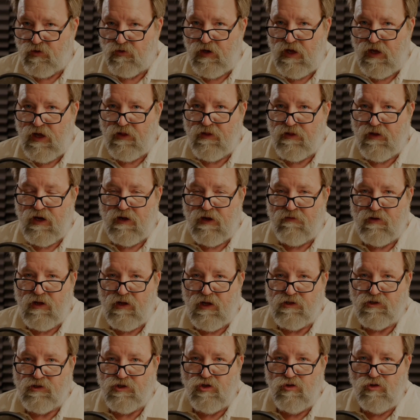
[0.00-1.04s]
now that I've
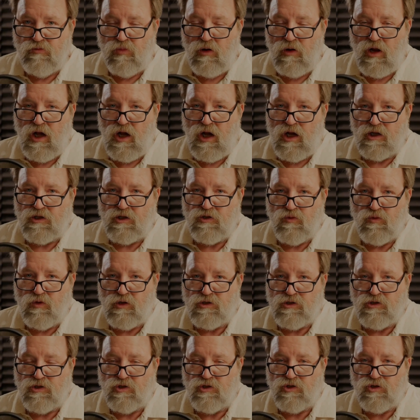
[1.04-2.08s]
got 2 blocks,
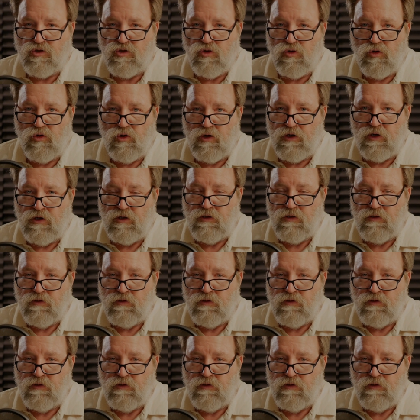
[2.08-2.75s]
what's the story?